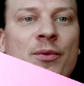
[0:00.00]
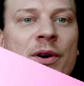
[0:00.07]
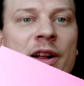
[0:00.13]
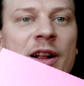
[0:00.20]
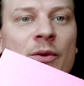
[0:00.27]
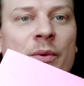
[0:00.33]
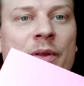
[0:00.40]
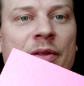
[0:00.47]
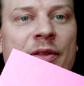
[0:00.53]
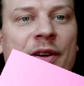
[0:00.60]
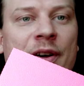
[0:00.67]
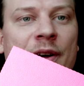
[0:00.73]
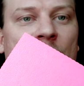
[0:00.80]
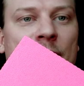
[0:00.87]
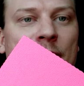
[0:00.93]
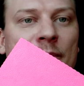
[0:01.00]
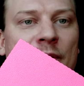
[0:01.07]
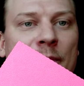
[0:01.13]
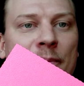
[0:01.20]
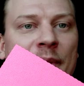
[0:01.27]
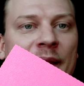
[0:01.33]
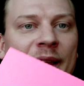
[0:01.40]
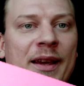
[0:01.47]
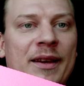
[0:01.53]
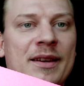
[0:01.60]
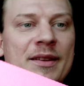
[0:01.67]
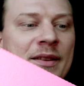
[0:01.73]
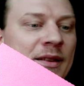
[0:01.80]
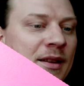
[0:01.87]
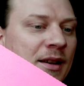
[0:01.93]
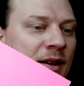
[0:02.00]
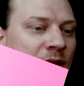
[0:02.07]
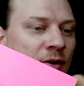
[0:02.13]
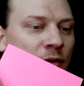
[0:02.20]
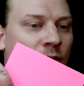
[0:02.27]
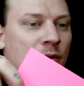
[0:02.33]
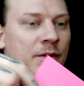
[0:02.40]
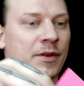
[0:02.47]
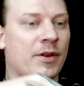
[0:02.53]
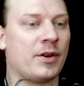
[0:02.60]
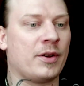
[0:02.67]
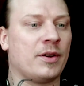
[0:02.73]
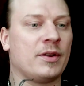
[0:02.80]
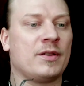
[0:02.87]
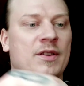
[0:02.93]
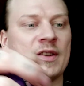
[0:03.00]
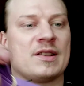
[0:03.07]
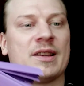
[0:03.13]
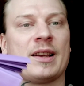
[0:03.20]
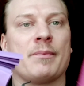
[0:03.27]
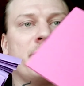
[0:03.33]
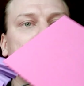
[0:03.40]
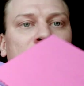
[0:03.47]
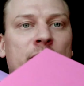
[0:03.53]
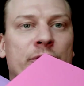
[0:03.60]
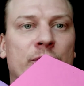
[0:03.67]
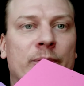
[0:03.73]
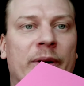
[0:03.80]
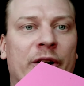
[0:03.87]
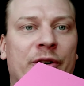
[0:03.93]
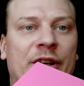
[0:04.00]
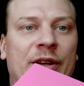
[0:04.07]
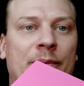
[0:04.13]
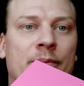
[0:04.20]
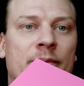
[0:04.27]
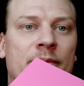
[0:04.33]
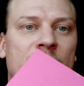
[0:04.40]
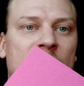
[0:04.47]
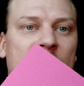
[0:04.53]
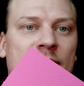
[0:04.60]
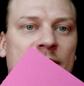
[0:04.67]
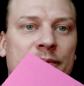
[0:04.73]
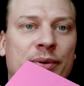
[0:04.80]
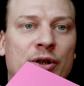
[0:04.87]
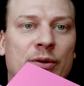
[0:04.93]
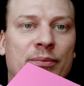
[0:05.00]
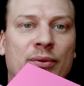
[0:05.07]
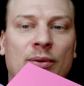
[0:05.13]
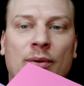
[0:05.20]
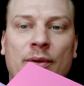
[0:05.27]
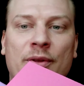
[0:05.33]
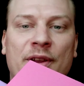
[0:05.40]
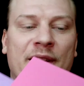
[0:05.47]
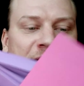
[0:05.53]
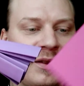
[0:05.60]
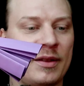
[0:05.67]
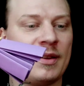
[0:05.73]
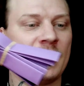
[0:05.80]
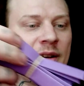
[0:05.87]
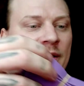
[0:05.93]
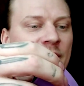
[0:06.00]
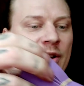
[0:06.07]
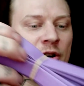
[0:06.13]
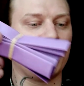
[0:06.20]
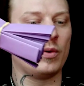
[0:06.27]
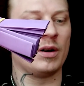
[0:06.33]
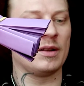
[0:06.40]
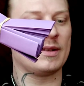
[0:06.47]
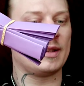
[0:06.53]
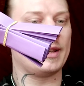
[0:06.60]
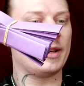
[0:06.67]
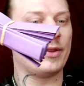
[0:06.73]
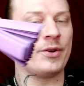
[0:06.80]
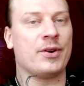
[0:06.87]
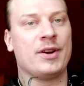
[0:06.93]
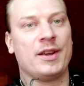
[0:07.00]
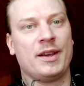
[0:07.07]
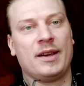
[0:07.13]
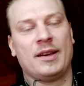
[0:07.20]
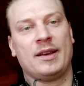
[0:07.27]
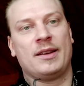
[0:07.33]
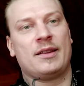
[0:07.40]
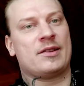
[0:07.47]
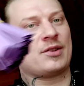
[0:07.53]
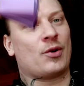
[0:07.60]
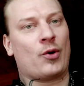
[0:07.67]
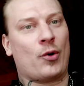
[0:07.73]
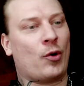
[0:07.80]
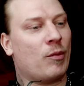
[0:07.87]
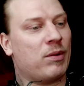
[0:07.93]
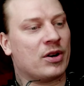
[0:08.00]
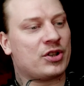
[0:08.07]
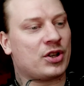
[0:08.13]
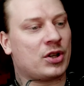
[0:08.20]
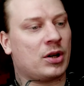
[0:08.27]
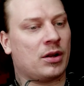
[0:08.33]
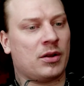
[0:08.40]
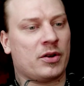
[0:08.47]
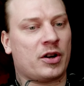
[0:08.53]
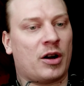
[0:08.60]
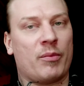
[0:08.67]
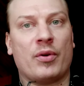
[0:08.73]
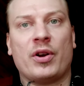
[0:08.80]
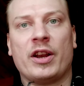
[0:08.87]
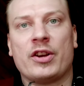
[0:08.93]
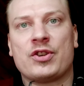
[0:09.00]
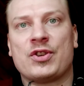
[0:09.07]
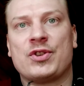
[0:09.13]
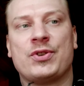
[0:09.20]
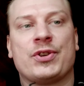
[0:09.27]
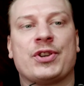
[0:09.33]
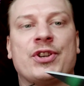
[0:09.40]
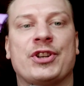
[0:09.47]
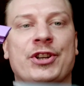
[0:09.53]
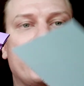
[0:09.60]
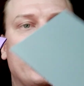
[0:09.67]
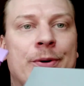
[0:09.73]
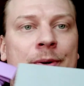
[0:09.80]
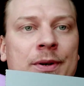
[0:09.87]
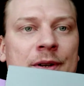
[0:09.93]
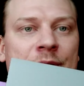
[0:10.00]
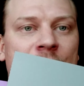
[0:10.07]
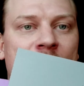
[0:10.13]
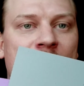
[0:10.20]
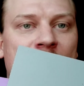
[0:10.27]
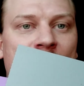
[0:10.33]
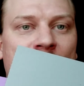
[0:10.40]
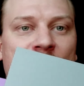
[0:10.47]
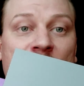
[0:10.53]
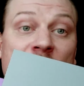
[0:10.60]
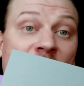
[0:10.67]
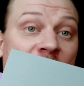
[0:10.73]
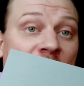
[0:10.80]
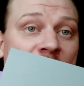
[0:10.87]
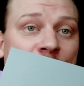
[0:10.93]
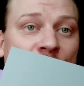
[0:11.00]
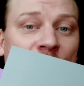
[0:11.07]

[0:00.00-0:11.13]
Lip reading: well with the pink or this like blueberry purple thing. They go well together. There's a whole bunch of color combinations you can do. You know, even that's